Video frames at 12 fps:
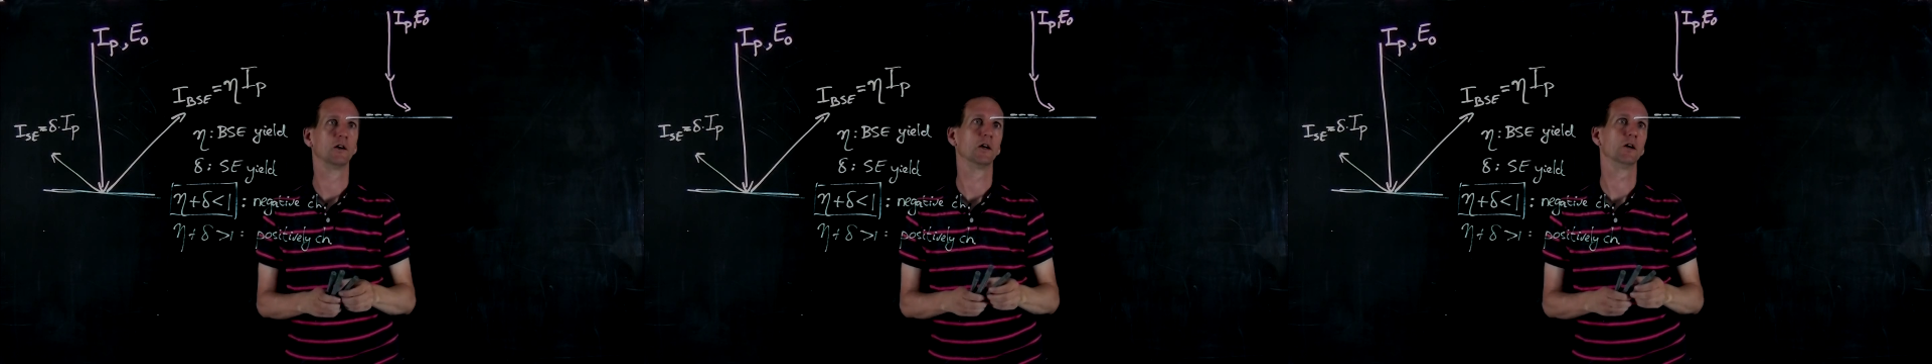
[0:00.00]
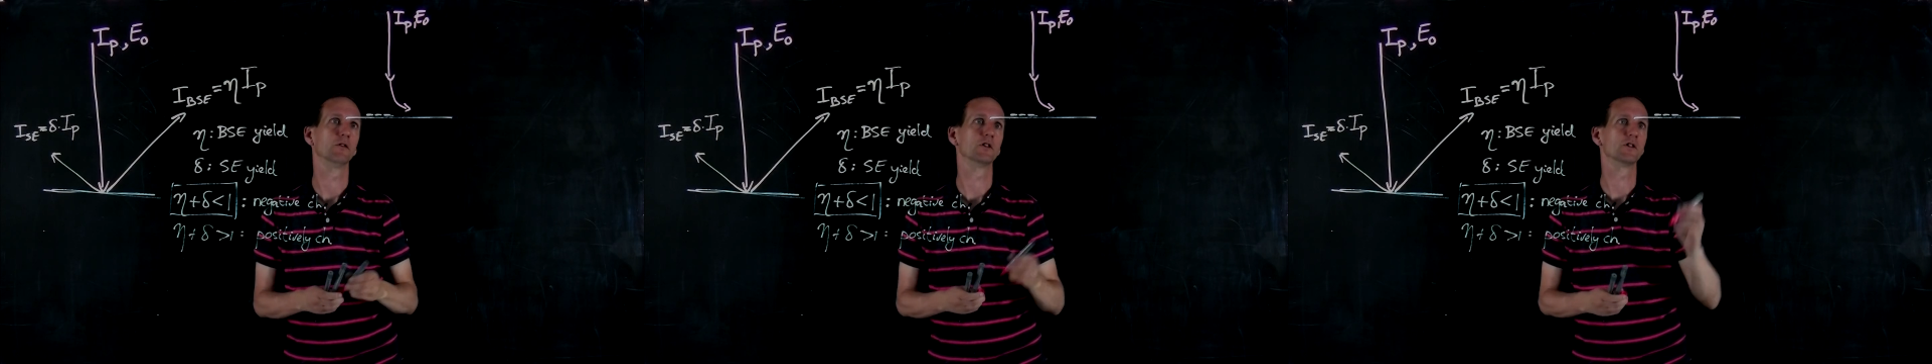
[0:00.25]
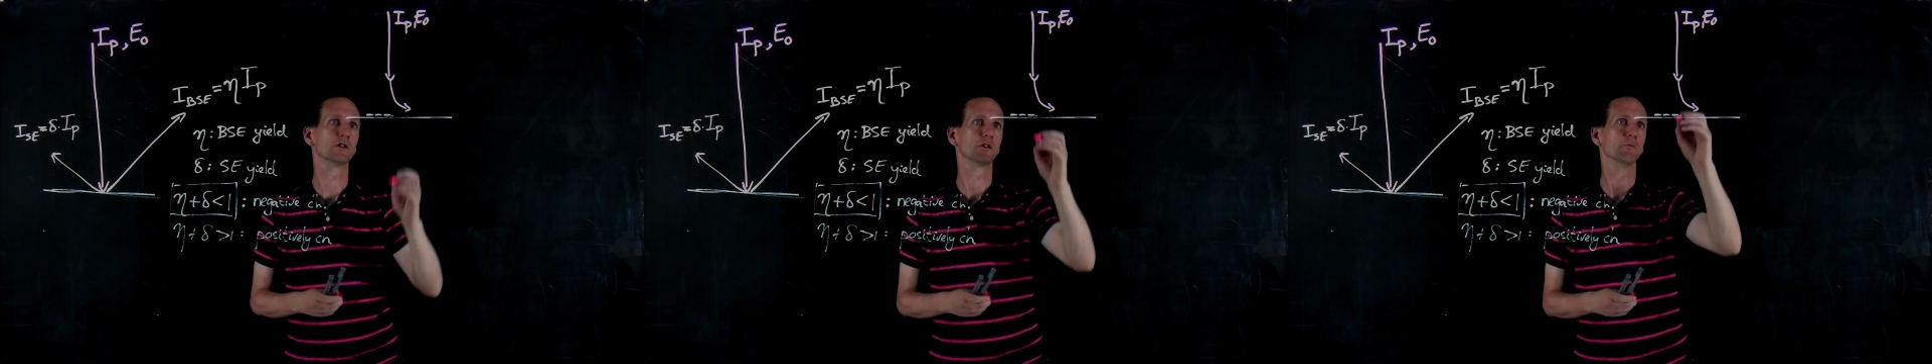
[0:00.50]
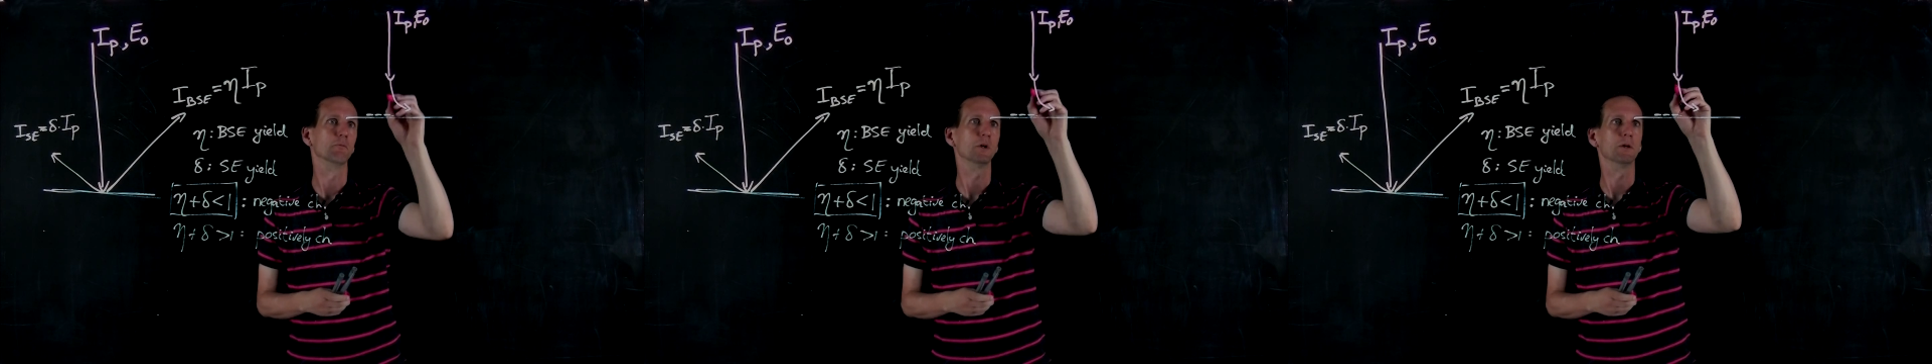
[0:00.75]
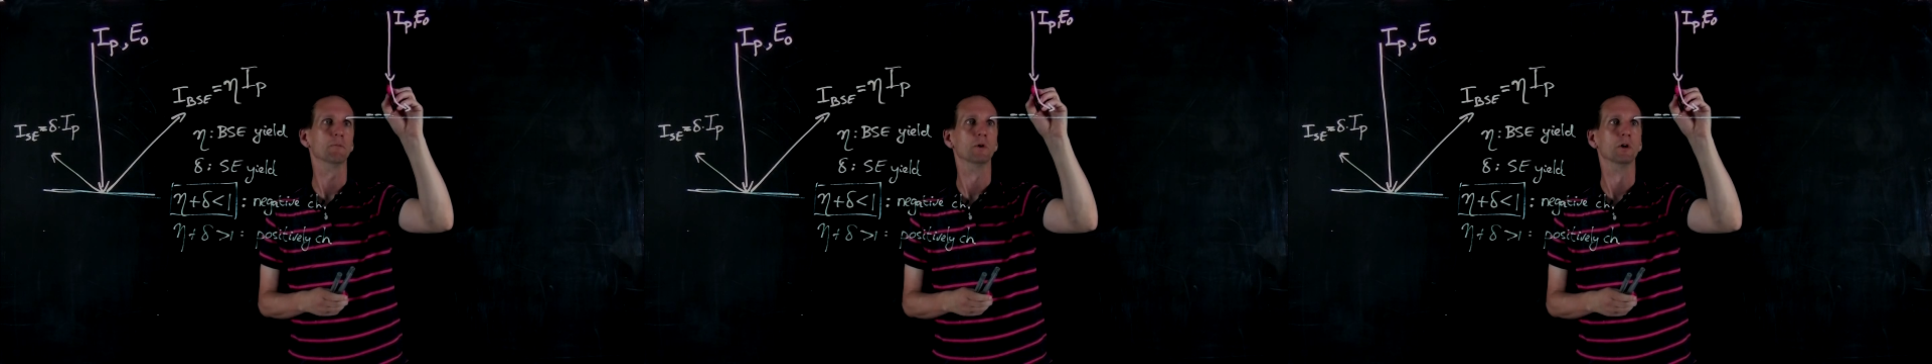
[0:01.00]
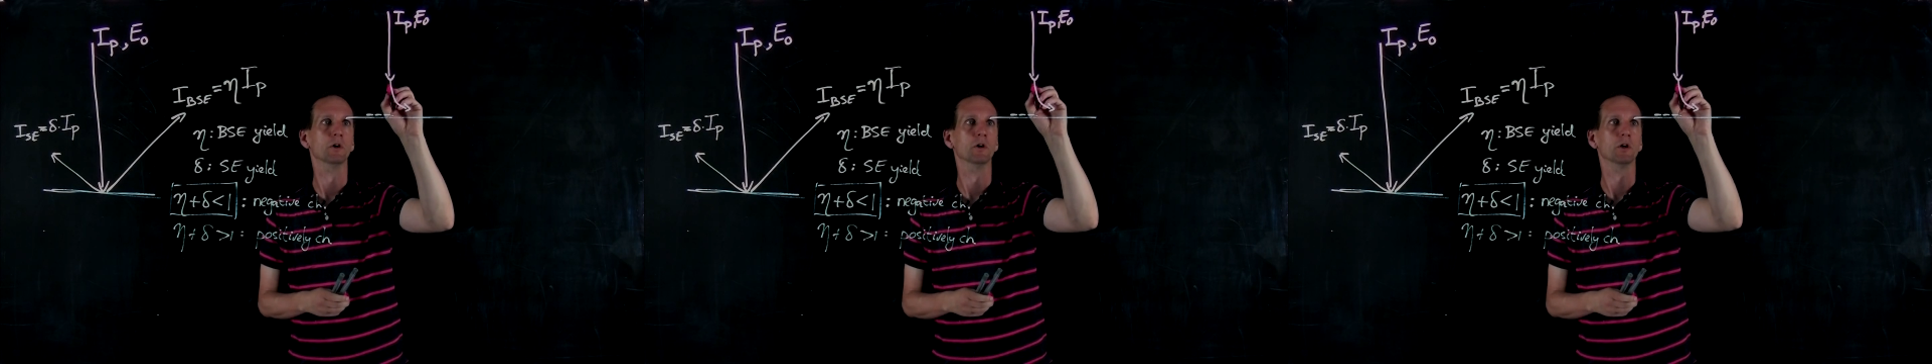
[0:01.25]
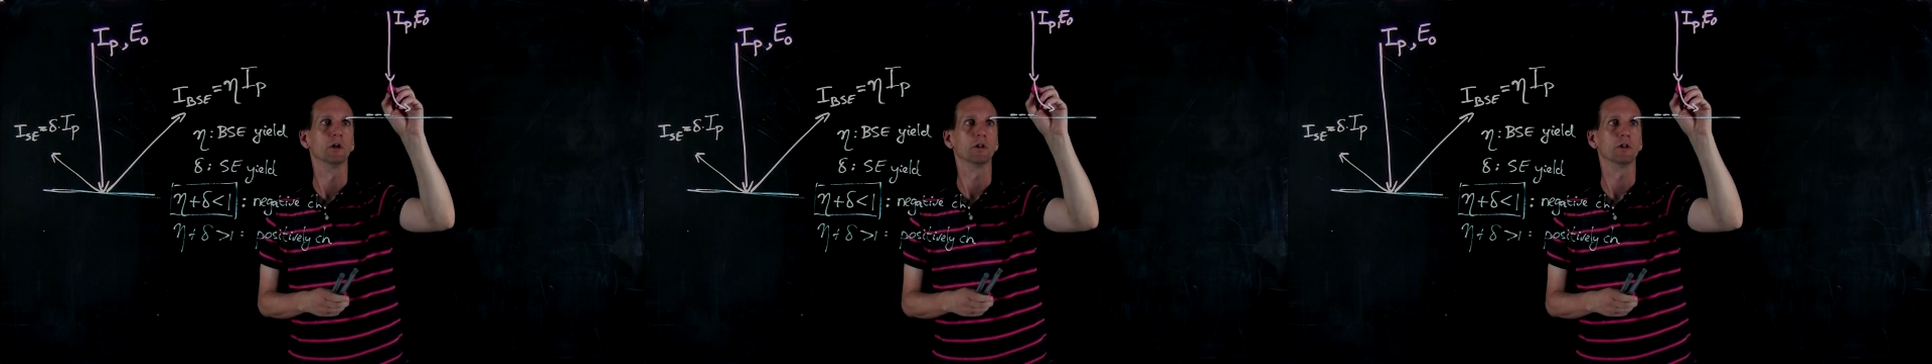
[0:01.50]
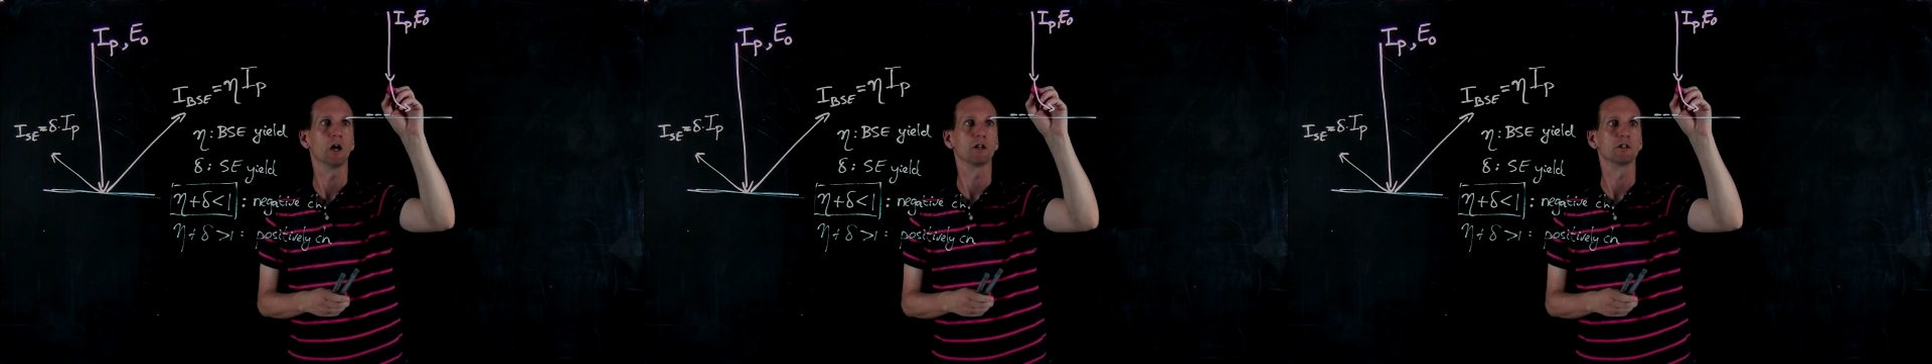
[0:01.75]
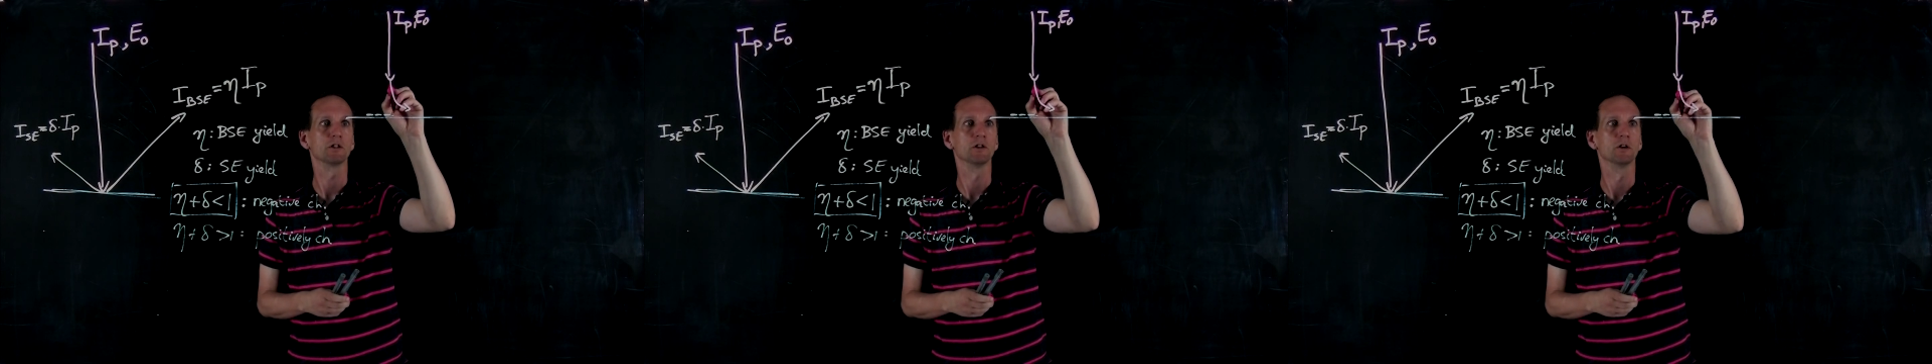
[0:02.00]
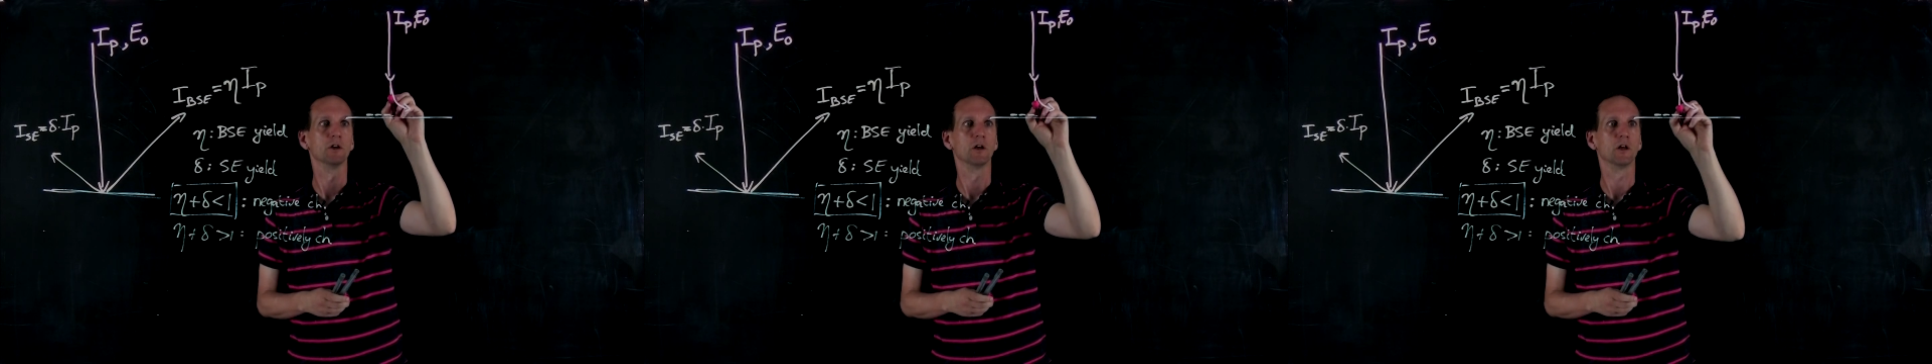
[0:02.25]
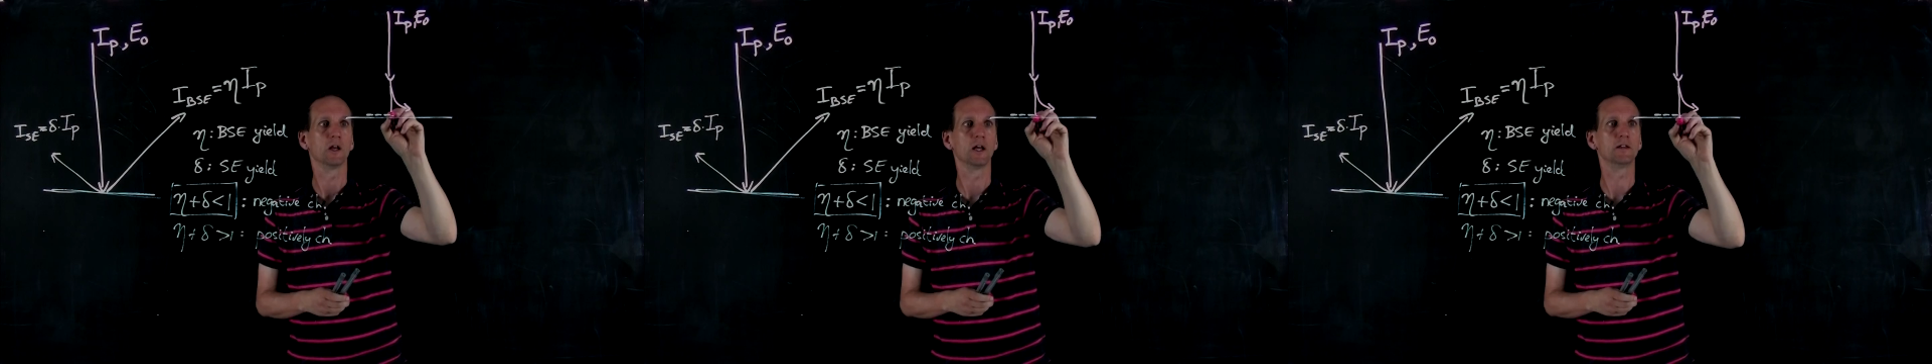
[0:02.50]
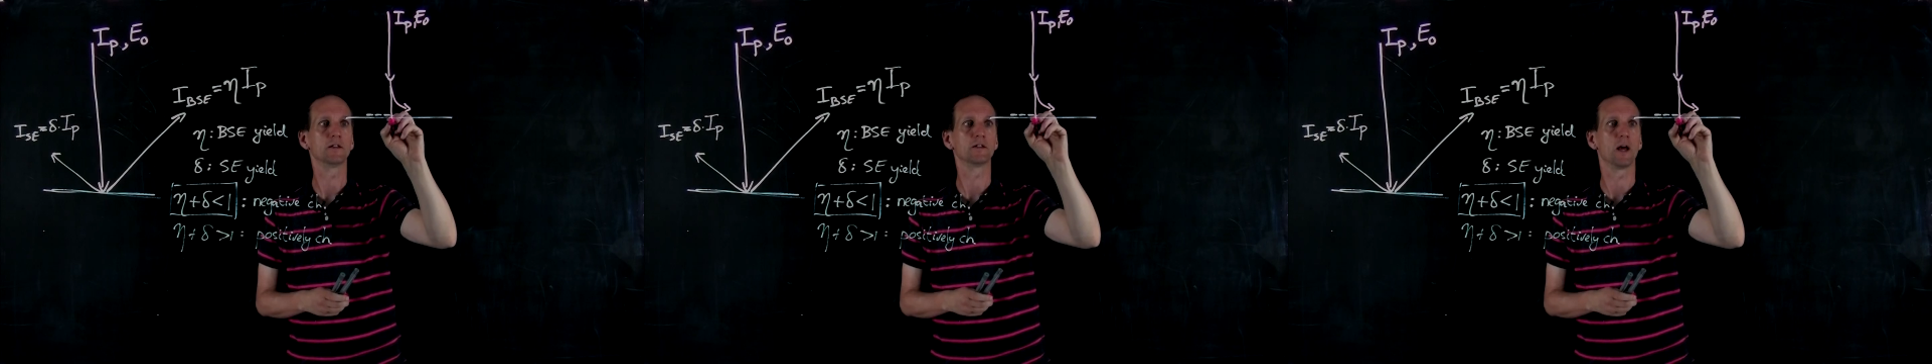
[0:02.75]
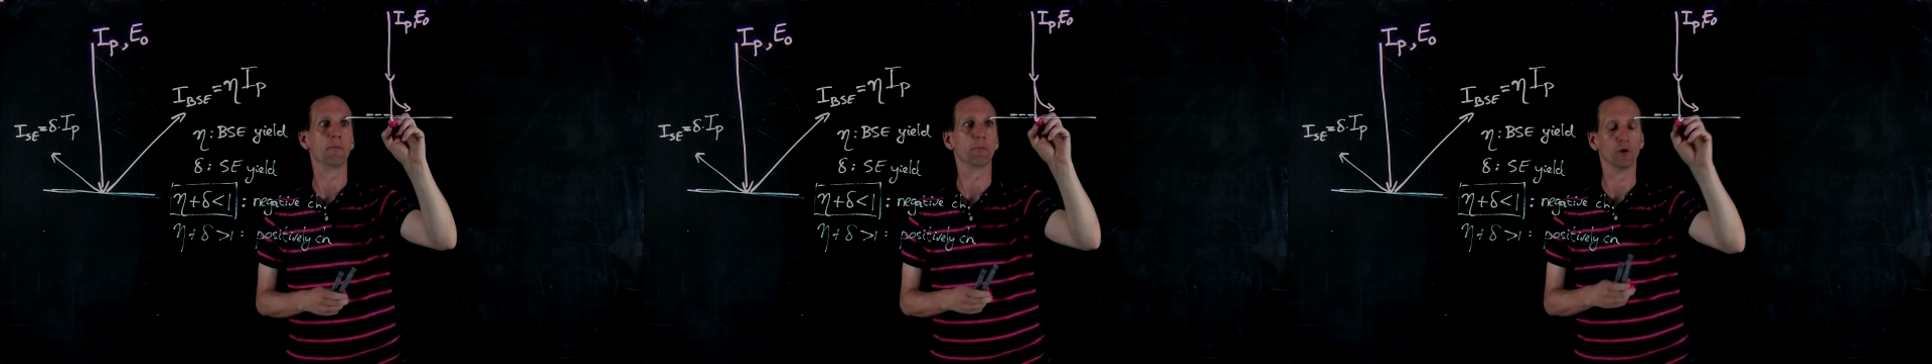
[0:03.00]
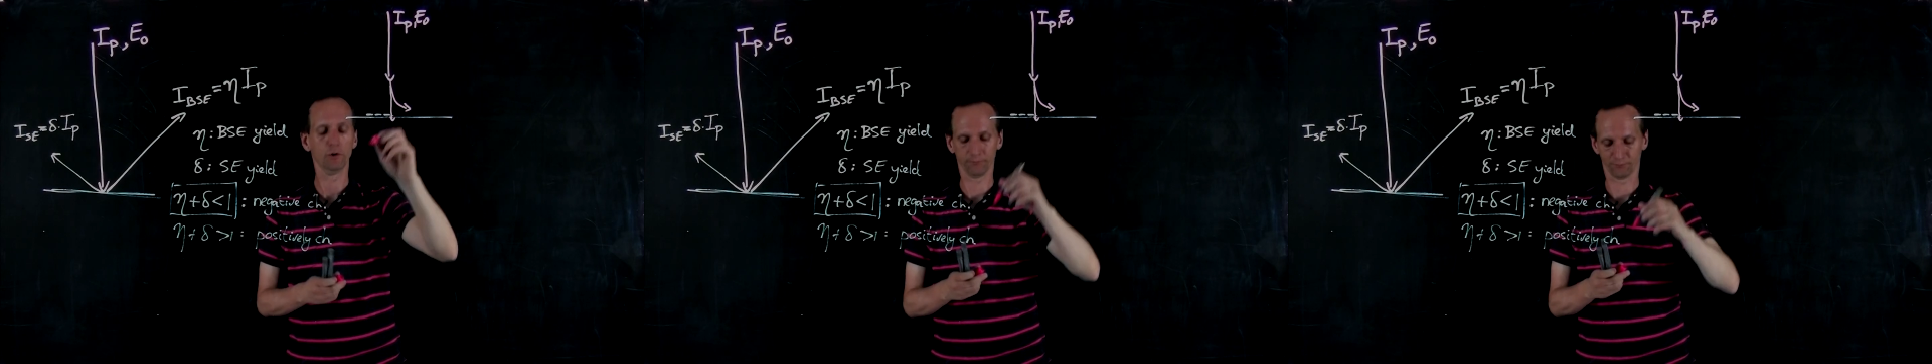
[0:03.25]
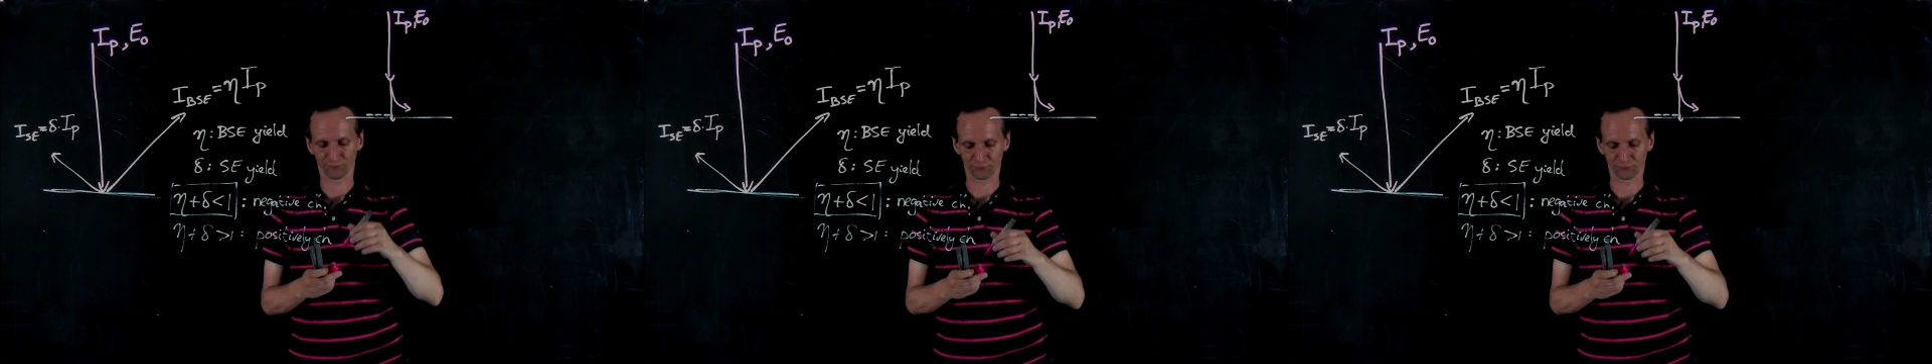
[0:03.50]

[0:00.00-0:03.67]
if this beam does hit the sample,